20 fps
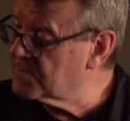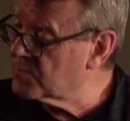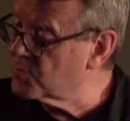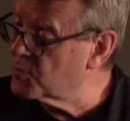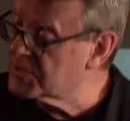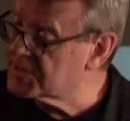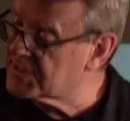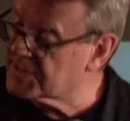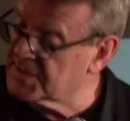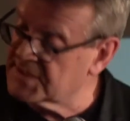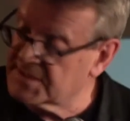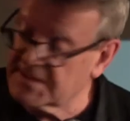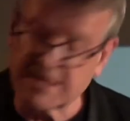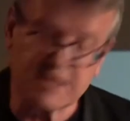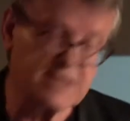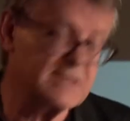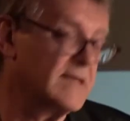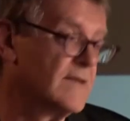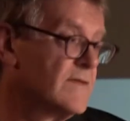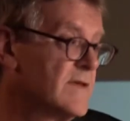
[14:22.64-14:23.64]
would
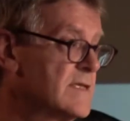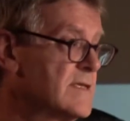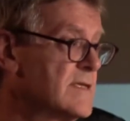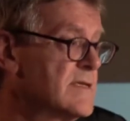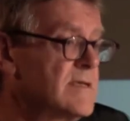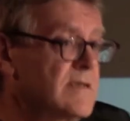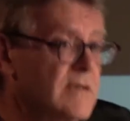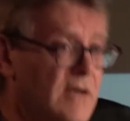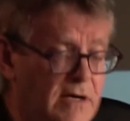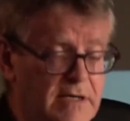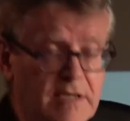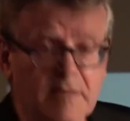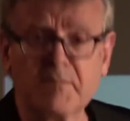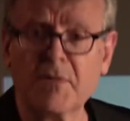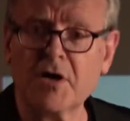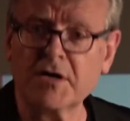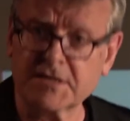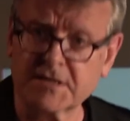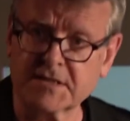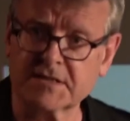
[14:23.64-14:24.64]
suggest that this is not a
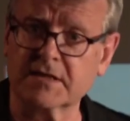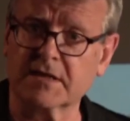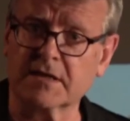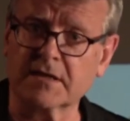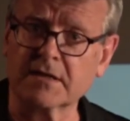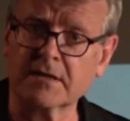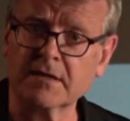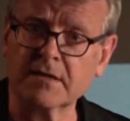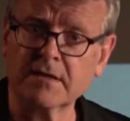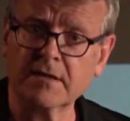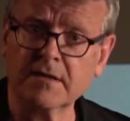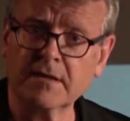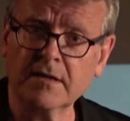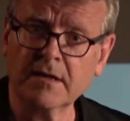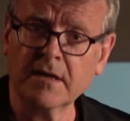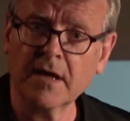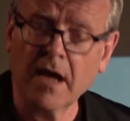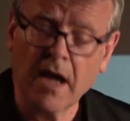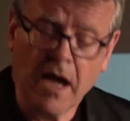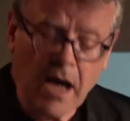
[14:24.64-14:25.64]
monster.
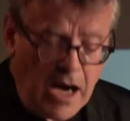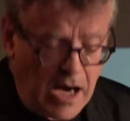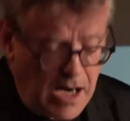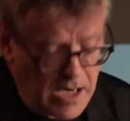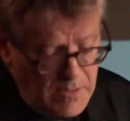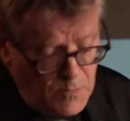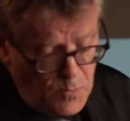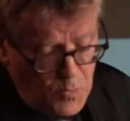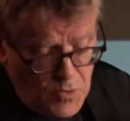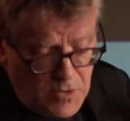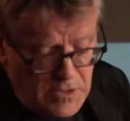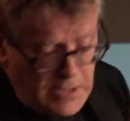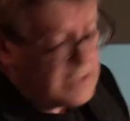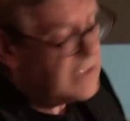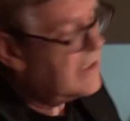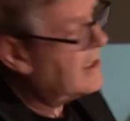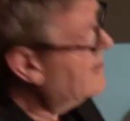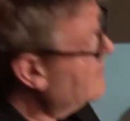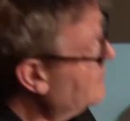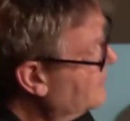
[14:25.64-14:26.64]
I would
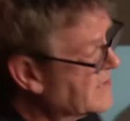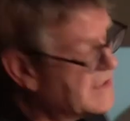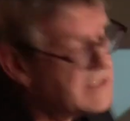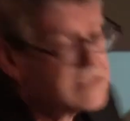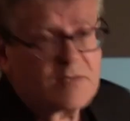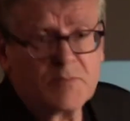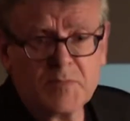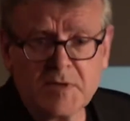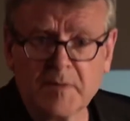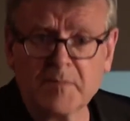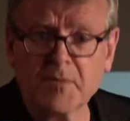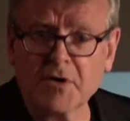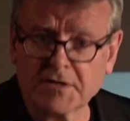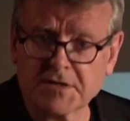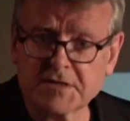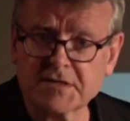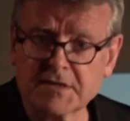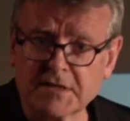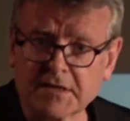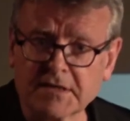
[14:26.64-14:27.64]
love this to be a
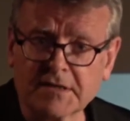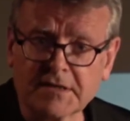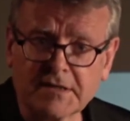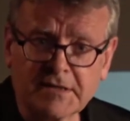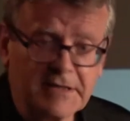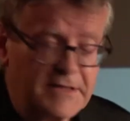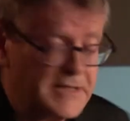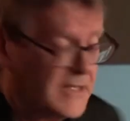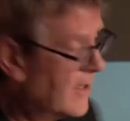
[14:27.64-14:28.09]
monster. You know,